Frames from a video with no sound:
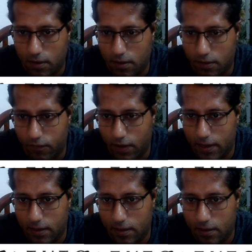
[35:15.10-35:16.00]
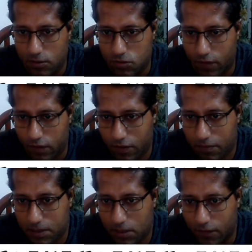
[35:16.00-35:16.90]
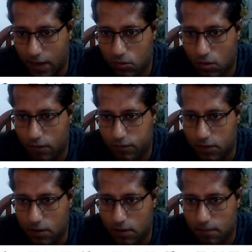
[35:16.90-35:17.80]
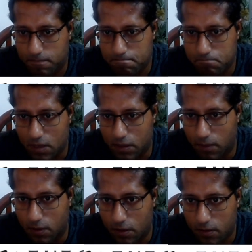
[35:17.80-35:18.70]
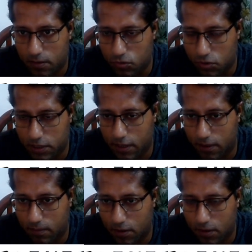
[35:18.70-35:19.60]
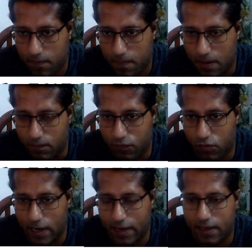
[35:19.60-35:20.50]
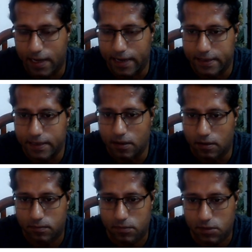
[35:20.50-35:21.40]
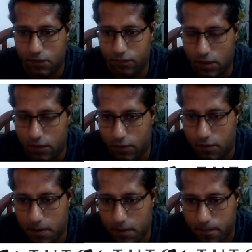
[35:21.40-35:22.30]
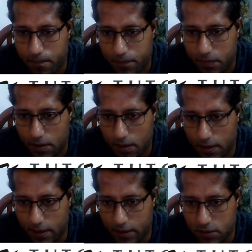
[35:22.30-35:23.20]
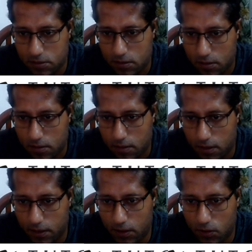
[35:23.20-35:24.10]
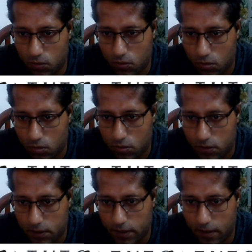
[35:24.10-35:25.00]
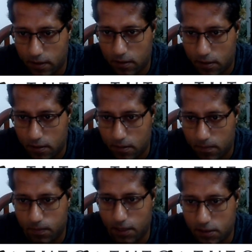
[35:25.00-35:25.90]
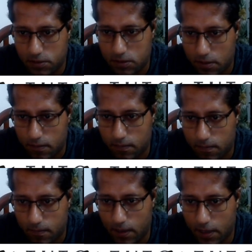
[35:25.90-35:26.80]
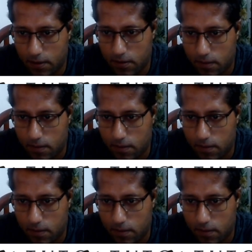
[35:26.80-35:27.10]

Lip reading: what will be the value of the number, 2-digit number, before adding 18? So it will be x into 10 plus 8